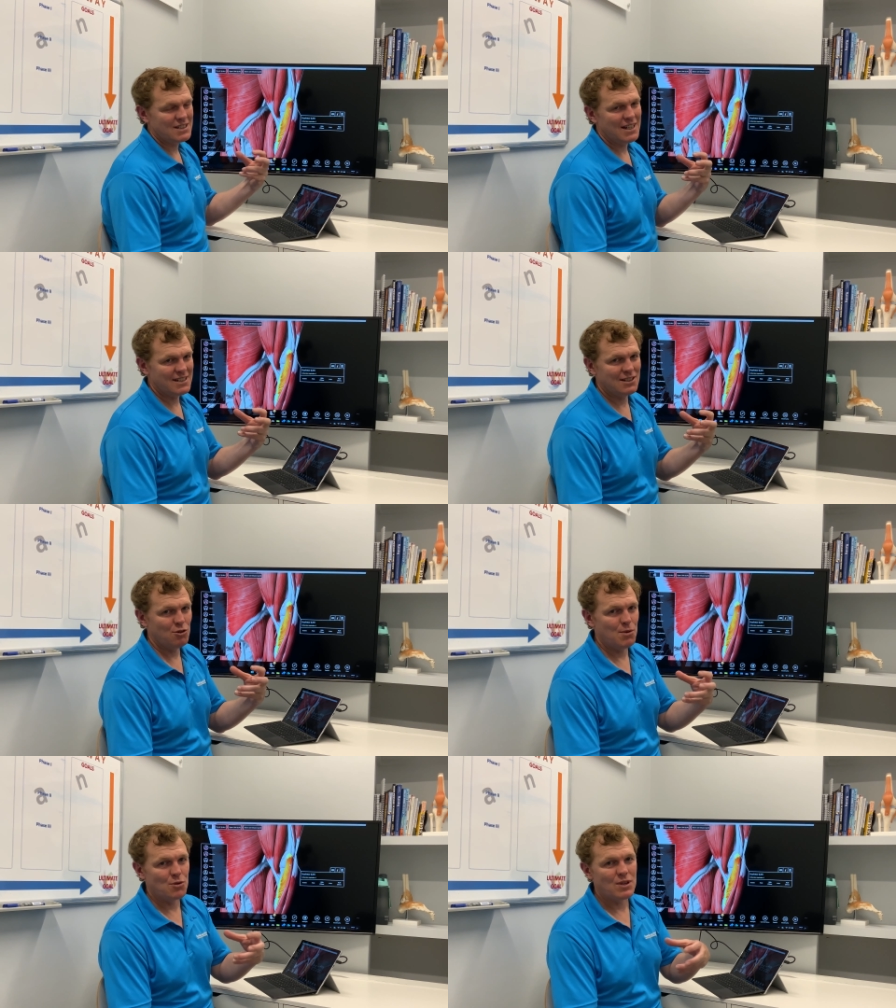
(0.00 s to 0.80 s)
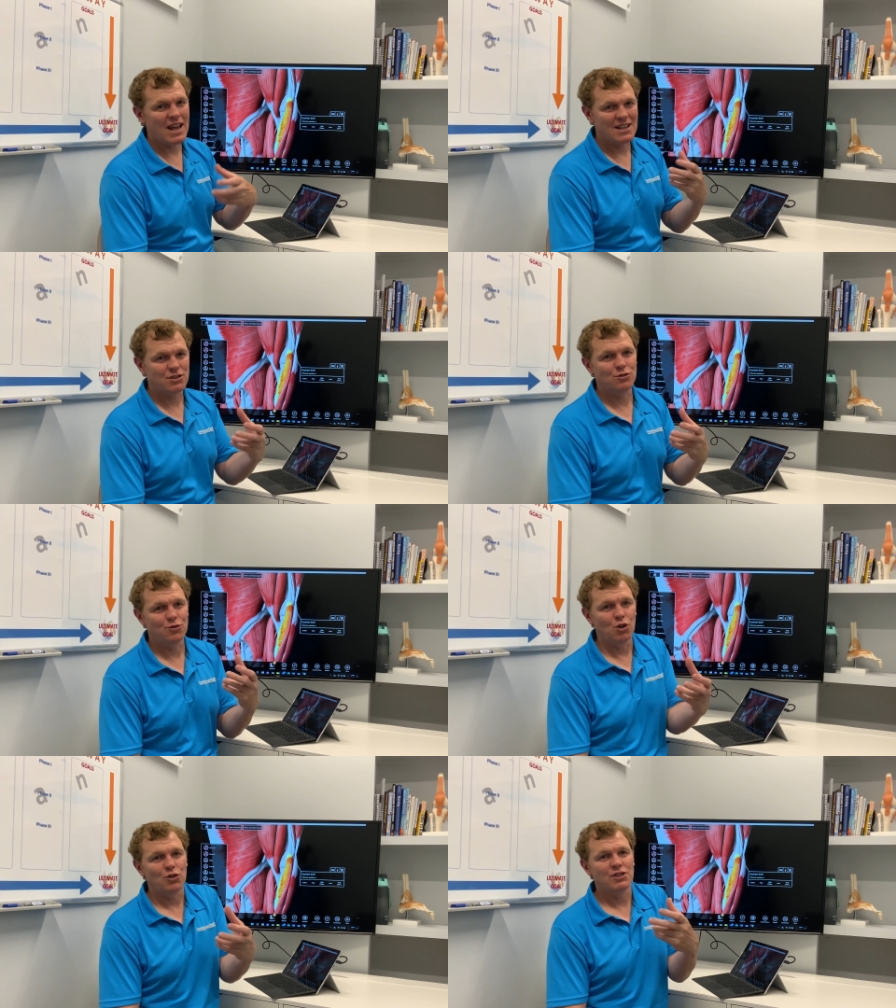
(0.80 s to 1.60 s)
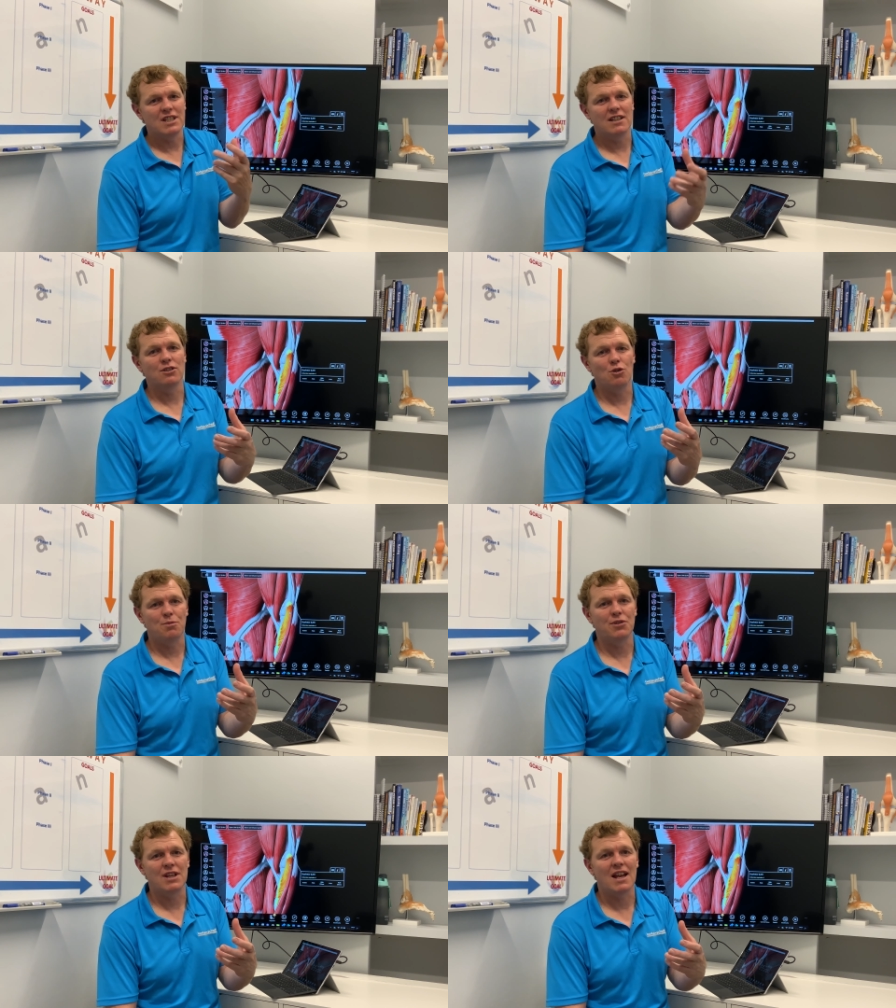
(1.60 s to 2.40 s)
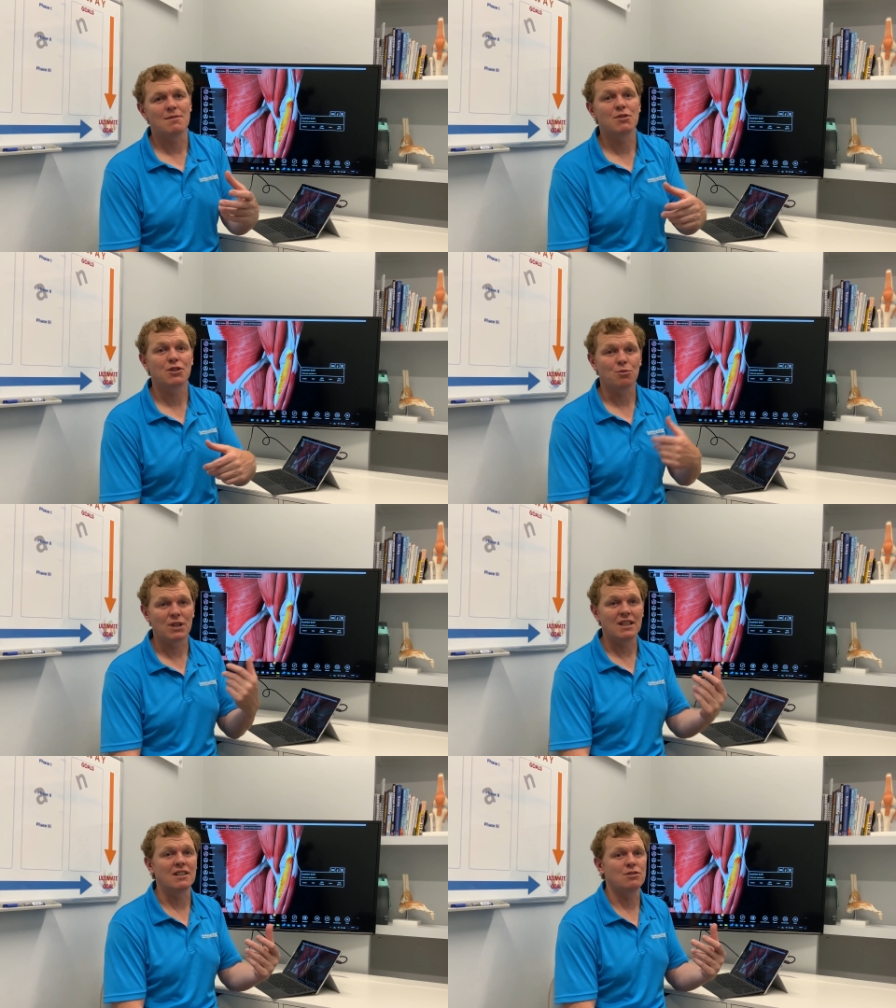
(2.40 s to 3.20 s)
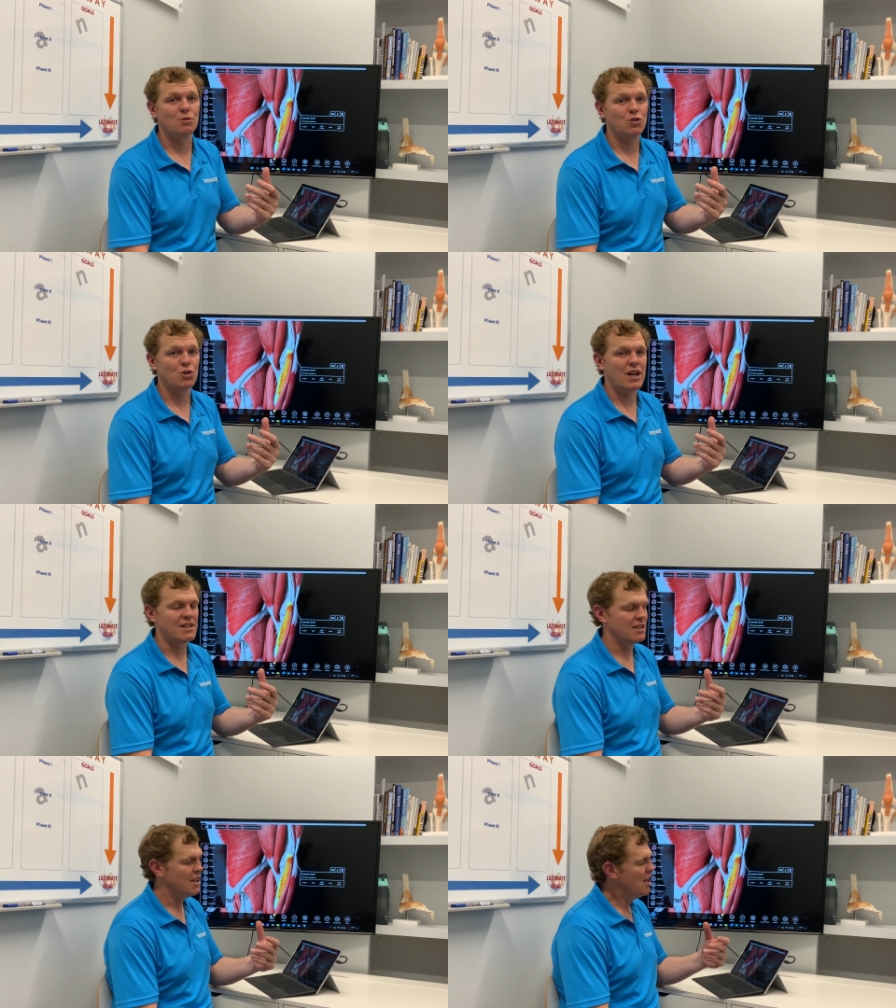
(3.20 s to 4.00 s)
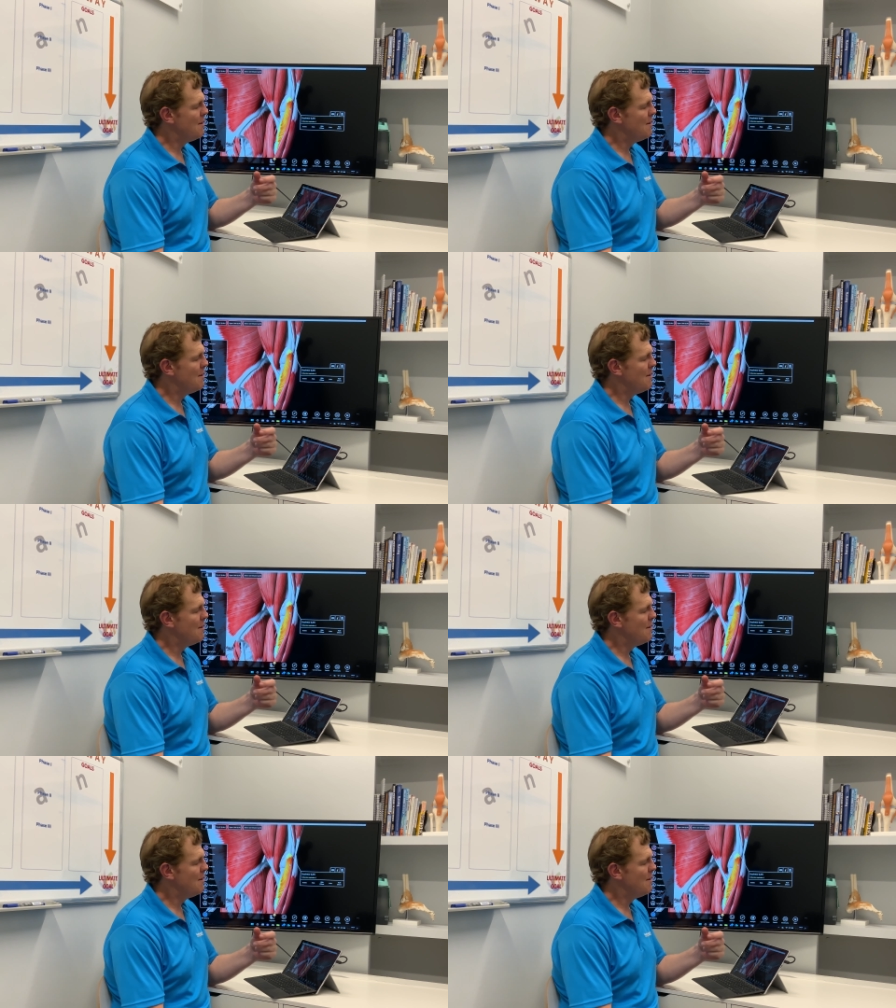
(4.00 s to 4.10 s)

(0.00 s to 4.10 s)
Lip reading: tennis elbow, yes, you've got the tendinopathy element that we need to address,